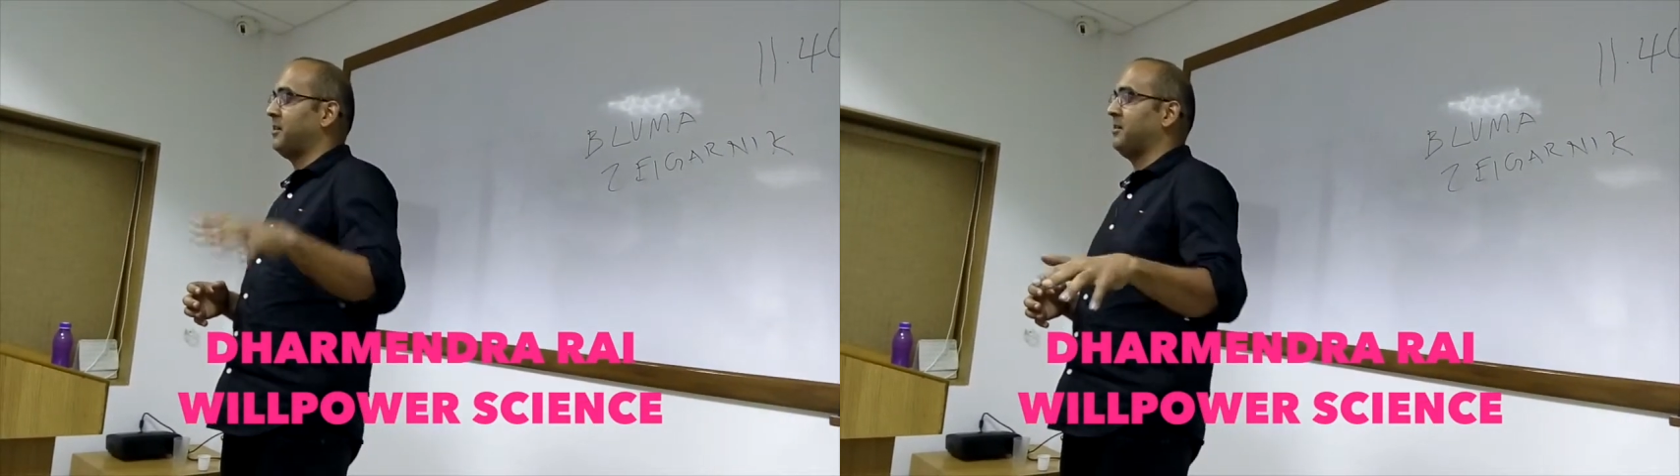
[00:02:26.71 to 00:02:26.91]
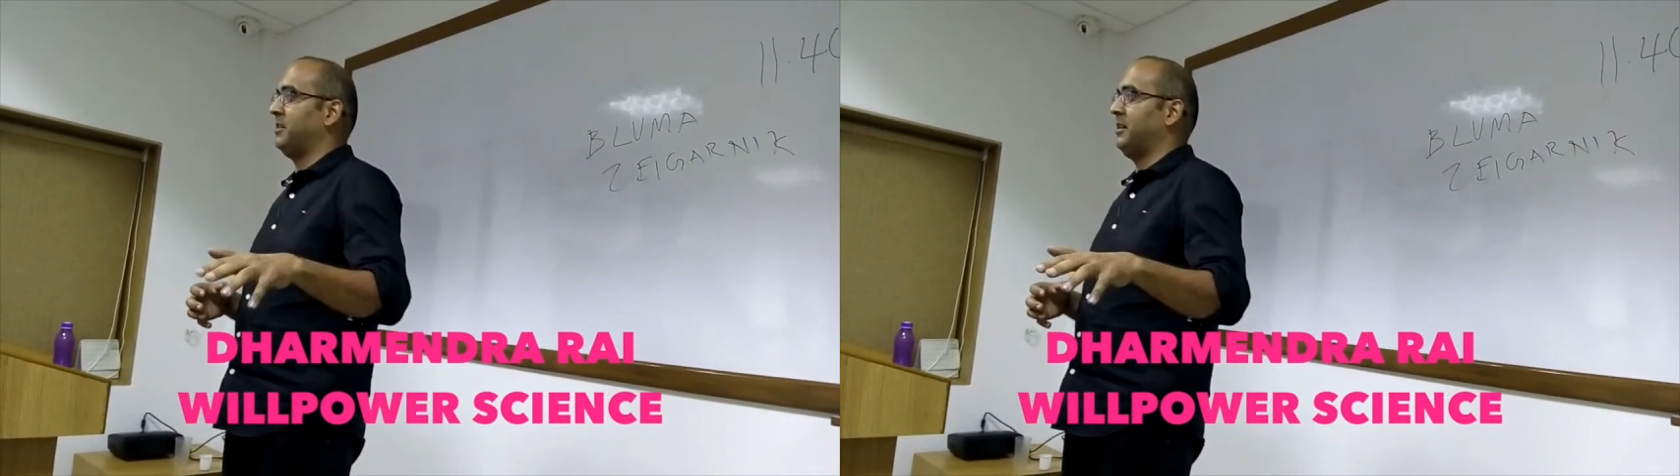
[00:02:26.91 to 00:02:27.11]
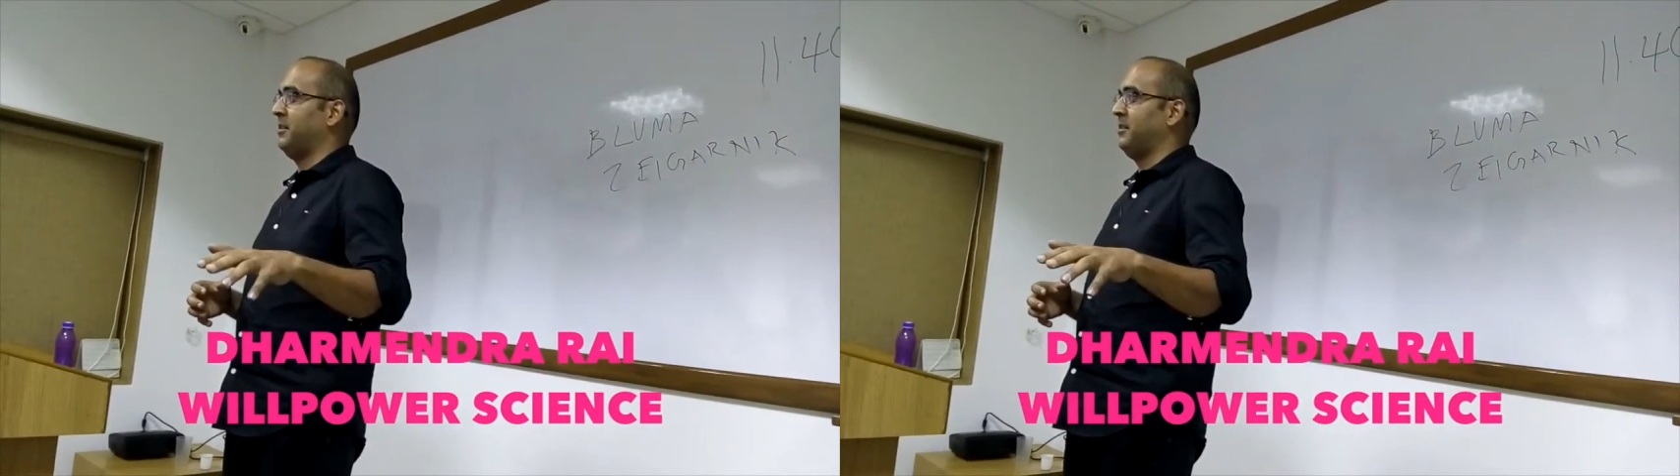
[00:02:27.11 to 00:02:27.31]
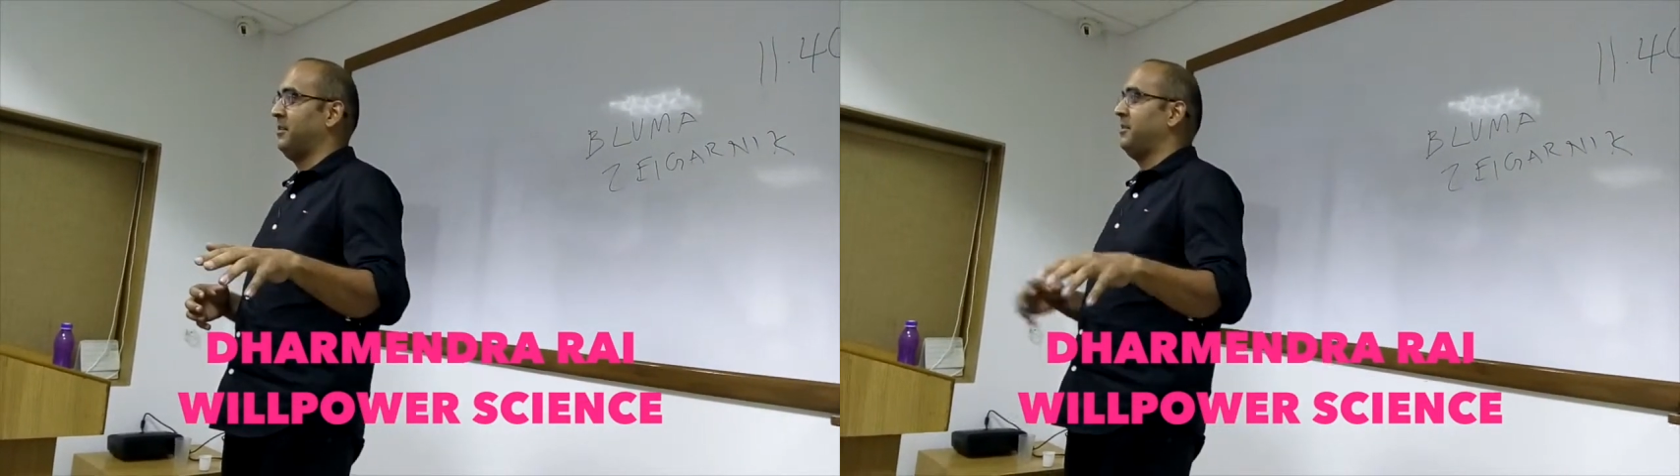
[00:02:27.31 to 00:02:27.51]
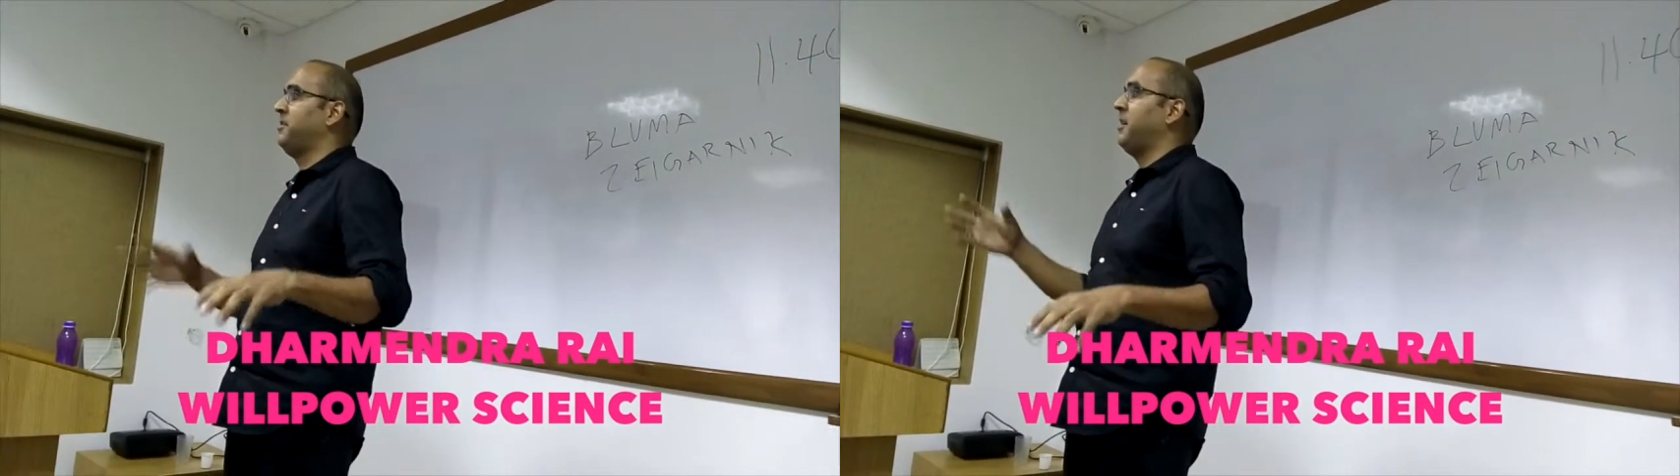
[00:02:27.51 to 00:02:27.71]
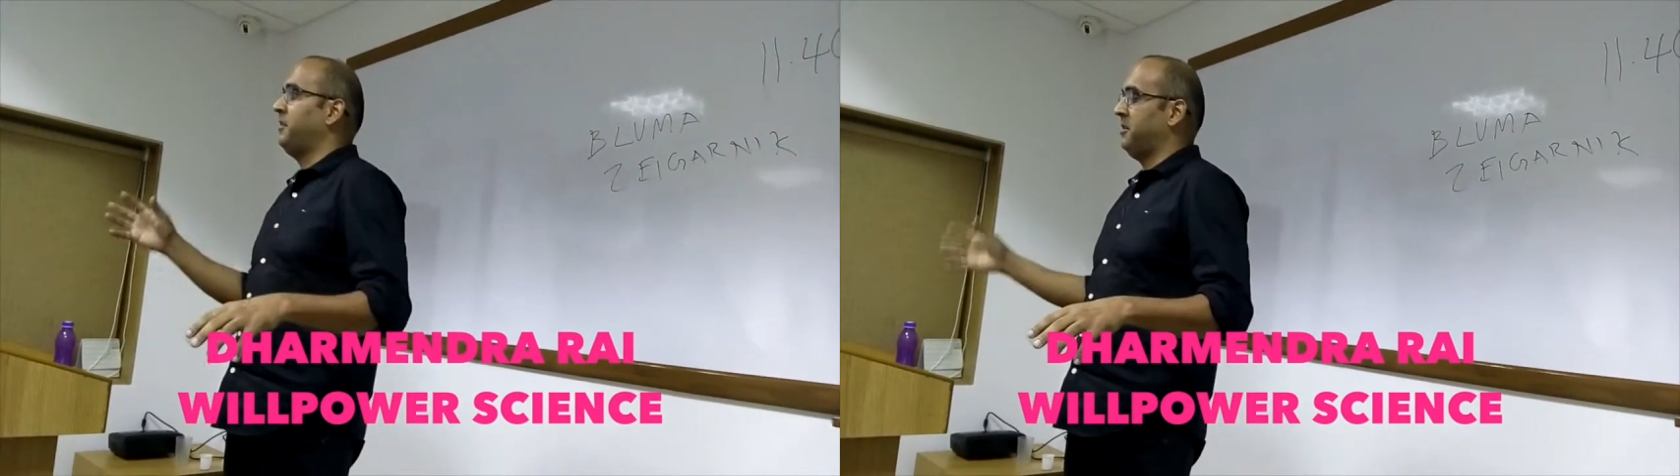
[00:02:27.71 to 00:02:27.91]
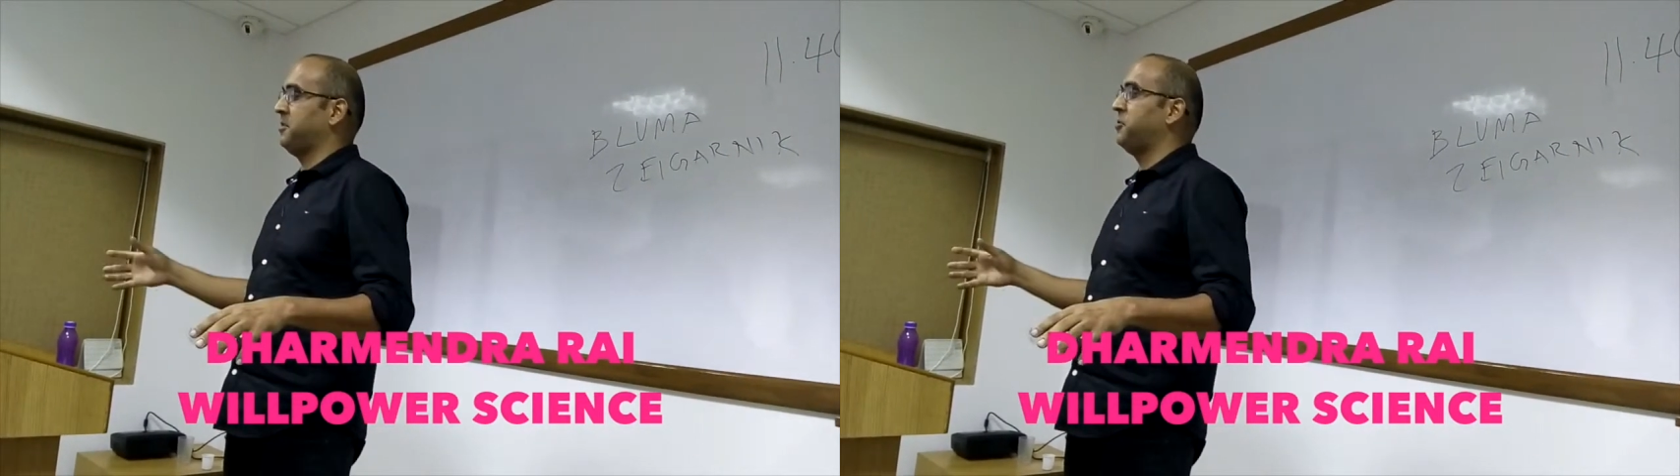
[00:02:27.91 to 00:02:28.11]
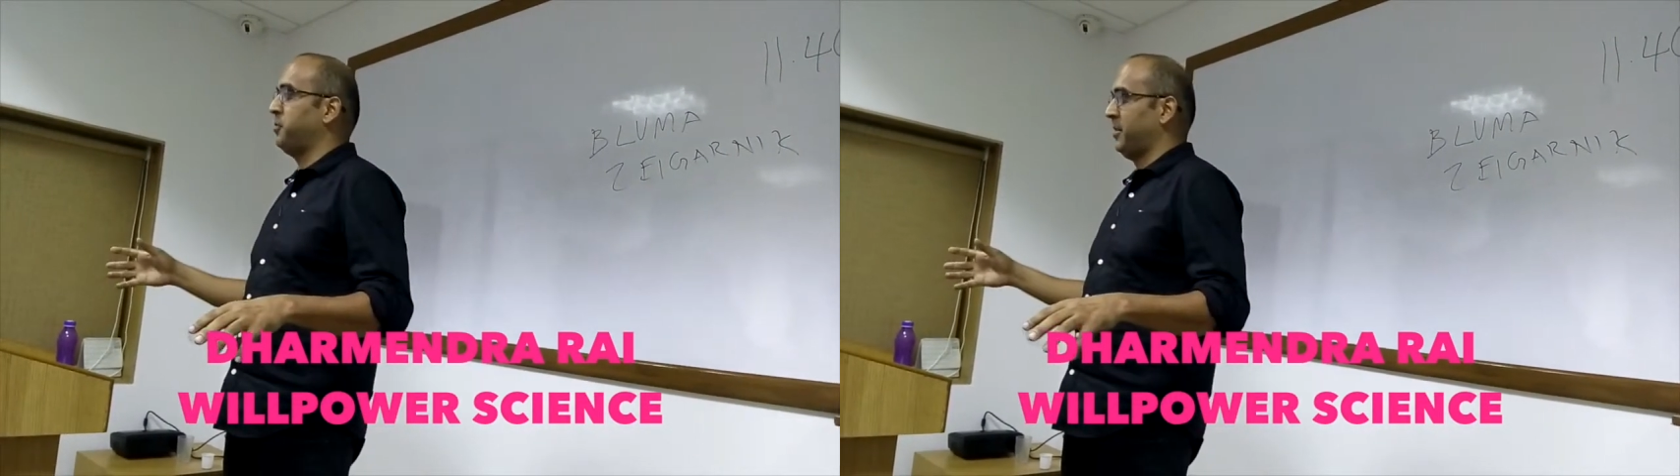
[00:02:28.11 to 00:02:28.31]
occurred than
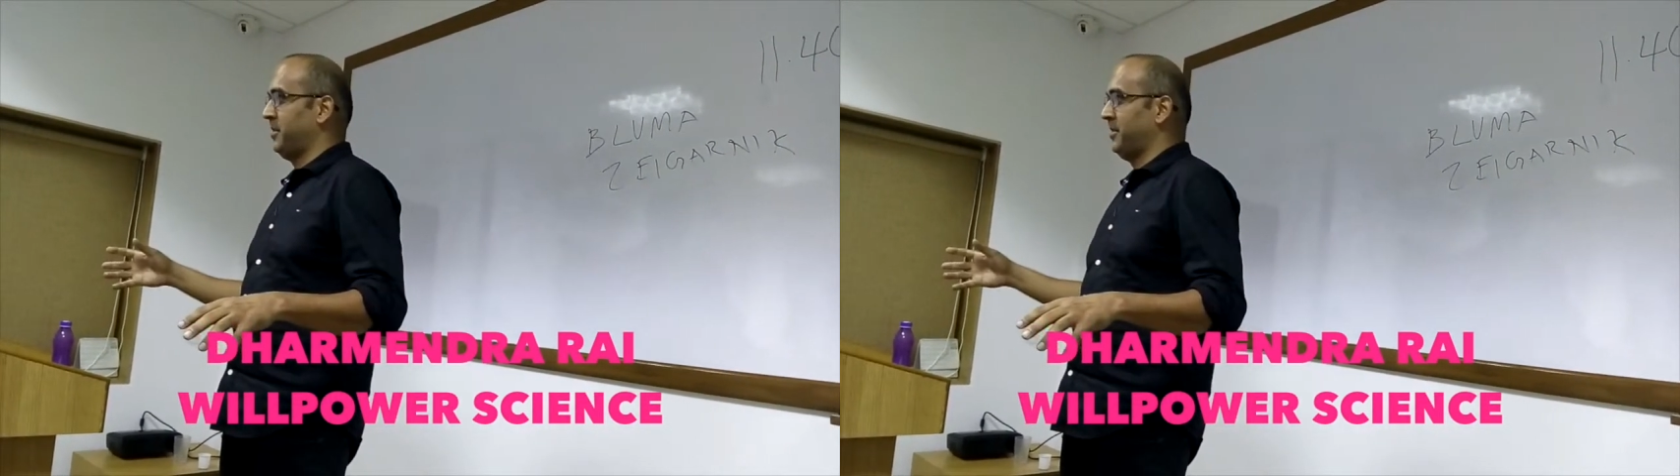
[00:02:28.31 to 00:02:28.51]
this group.